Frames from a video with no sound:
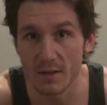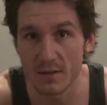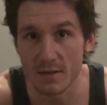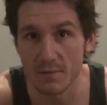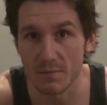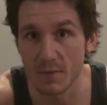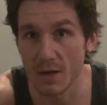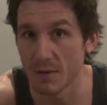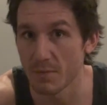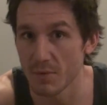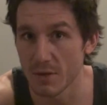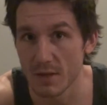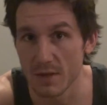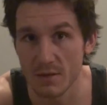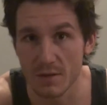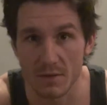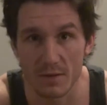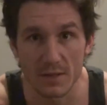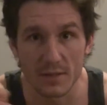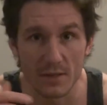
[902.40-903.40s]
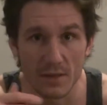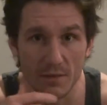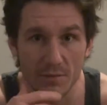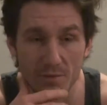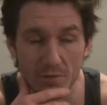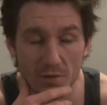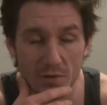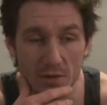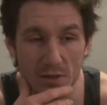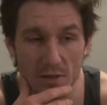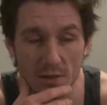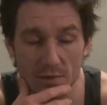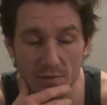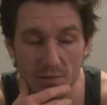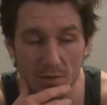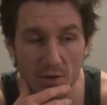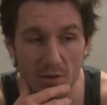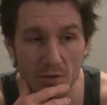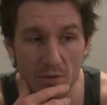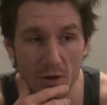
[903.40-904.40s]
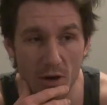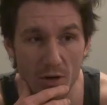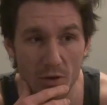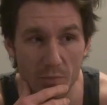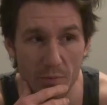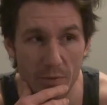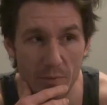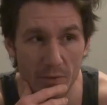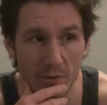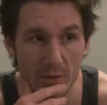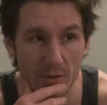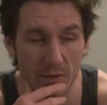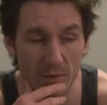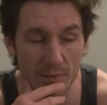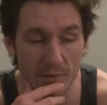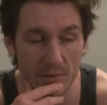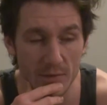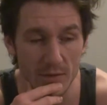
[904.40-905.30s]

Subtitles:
it might be interesting for the other people.